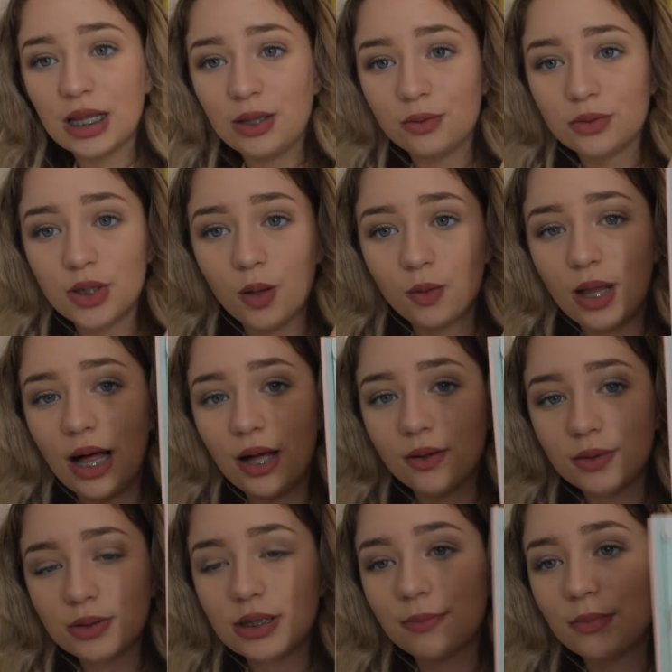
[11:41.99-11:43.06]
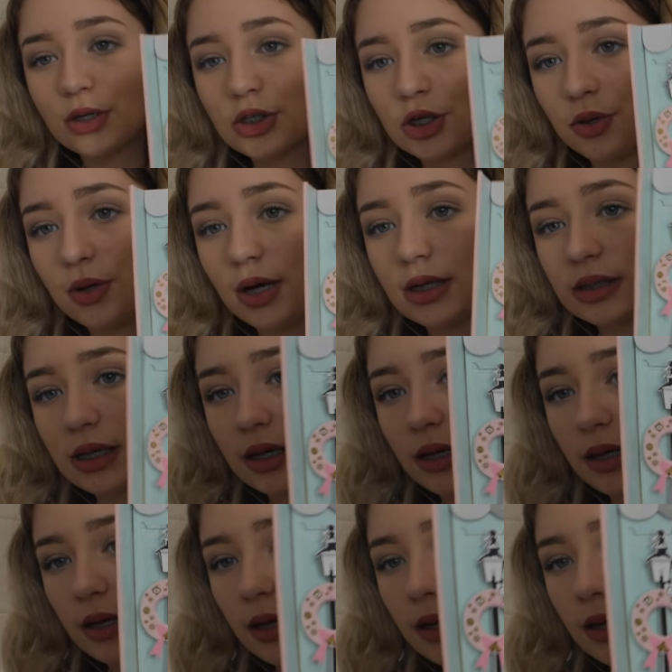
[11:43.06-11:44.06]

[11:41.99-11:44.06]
a little dollhouse. I'm going to show you guys it.